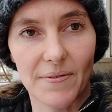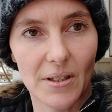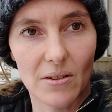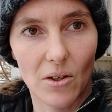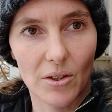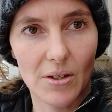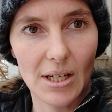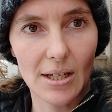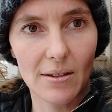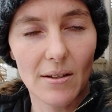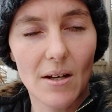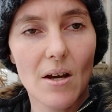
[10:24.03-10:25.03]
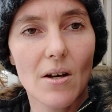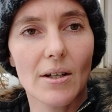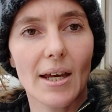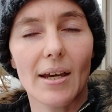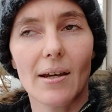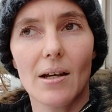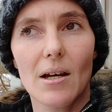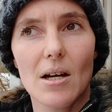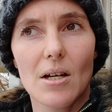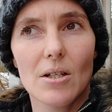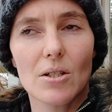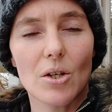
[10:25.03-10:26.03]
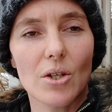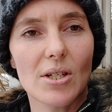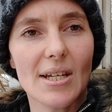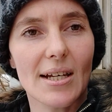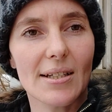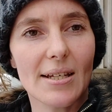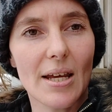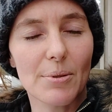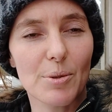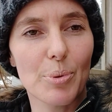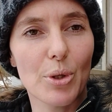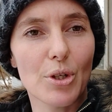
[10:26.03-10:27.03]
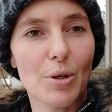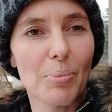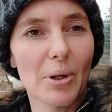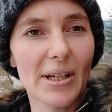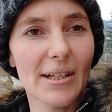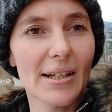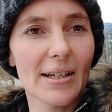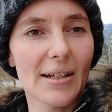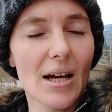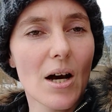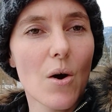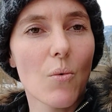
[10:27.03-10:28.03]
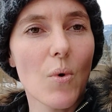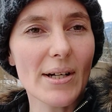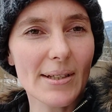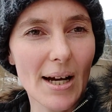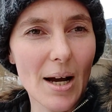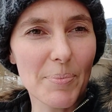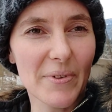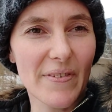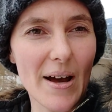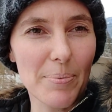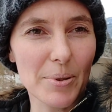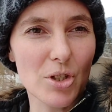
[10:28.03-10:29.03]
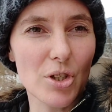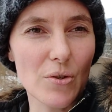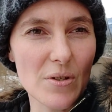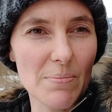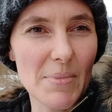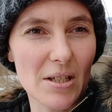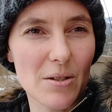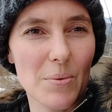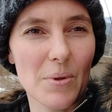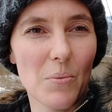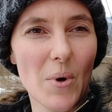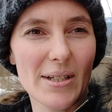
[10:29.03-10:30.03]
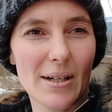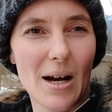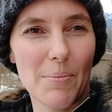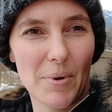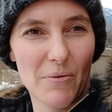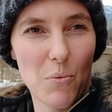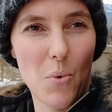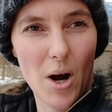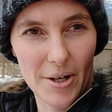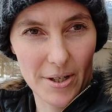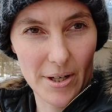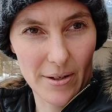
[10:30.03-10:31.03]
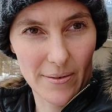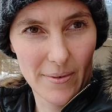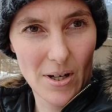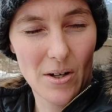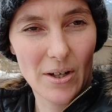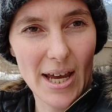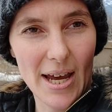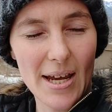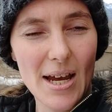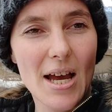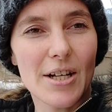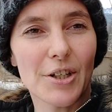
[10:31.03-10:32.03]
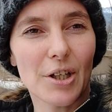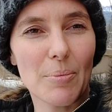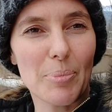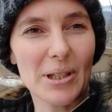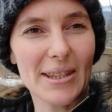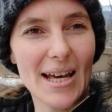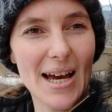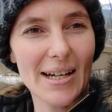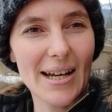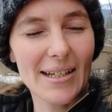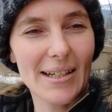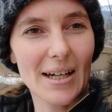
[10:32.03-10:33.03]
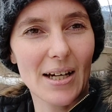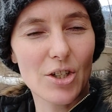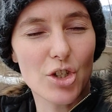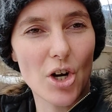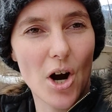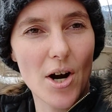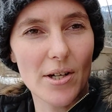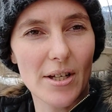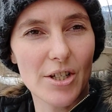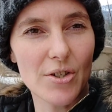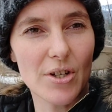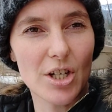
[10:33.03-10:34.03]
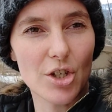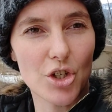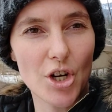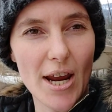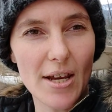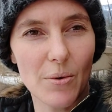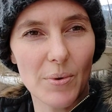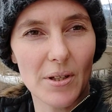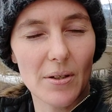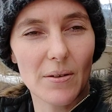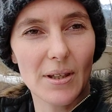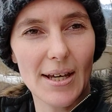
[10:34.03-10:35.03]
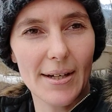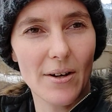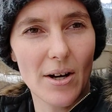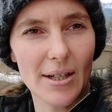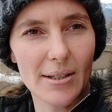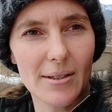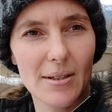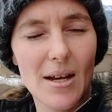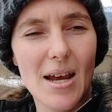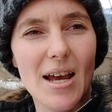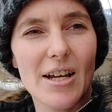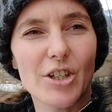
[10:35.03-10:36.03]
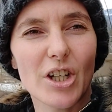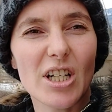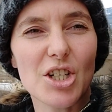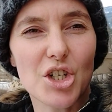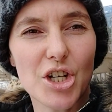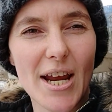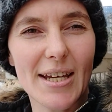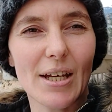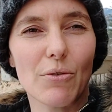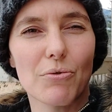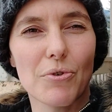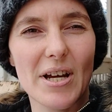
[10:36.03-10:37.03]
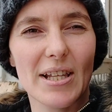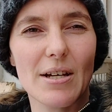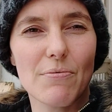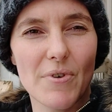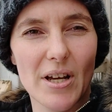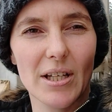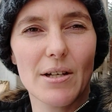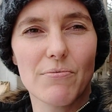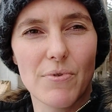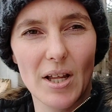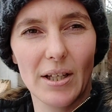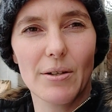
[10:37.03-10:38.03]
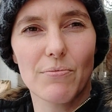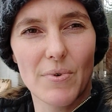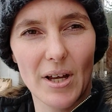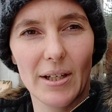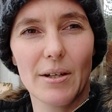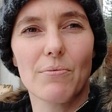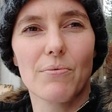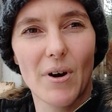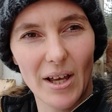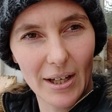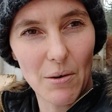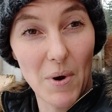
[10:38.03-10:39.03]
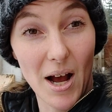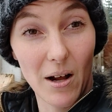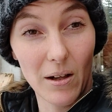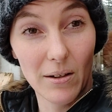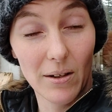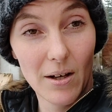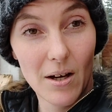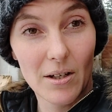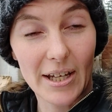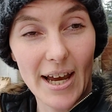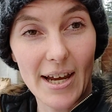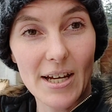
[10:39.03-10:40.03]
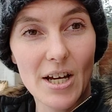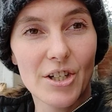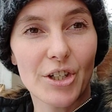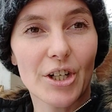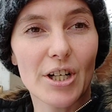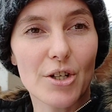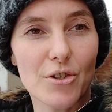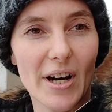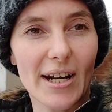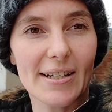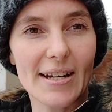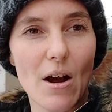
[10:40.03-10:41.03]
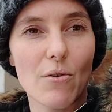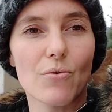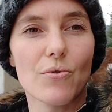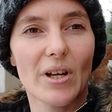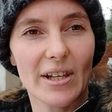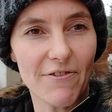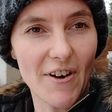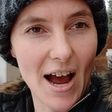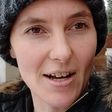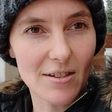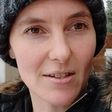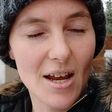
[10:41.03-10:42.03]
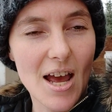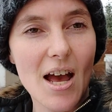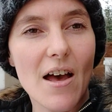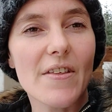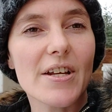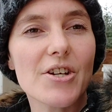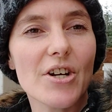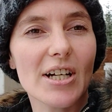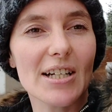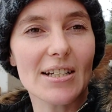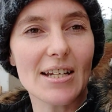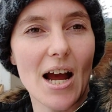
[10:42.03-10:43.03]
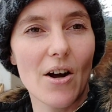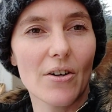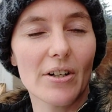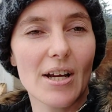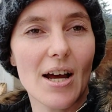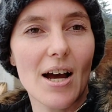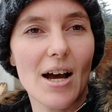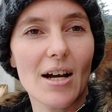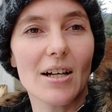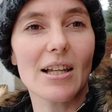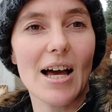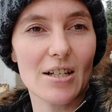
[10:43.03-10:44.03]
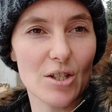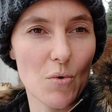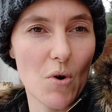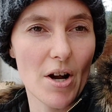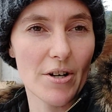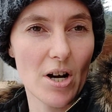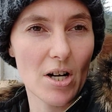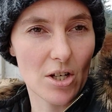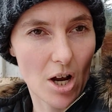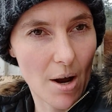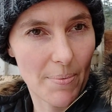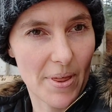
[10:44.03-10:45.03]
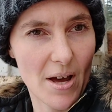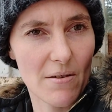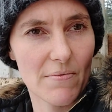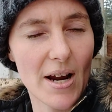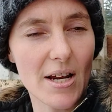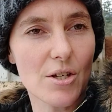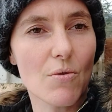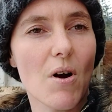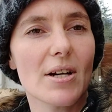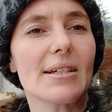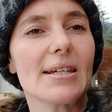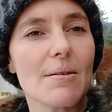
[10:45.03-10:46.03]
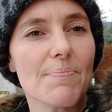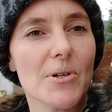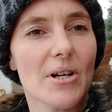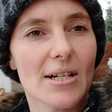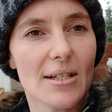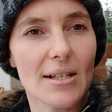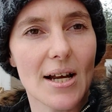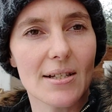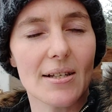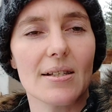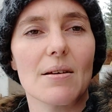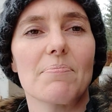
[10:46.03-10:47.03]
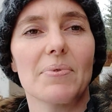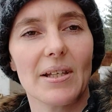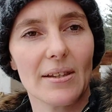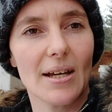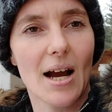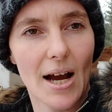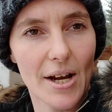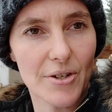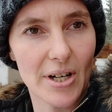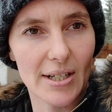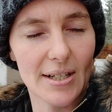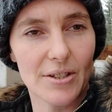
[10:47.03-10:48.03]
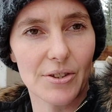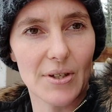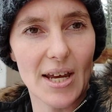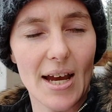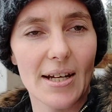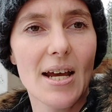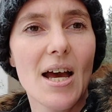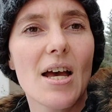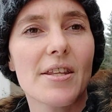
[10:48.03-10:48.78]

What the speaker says: That's all you need. Okay, so you take a tablespoon, you put it in 1 cup of apple juice mixed with 1 cup of water. Okay, you're gonna put that in a jar that you can shake with a lid on it. You're gonna shake it really, really, really, really, really well. Okay, you're gonna drink it down really fast, and then you're gonna down a glass of water on top of that, right? You want to keep your insides as completely hydrated as you can.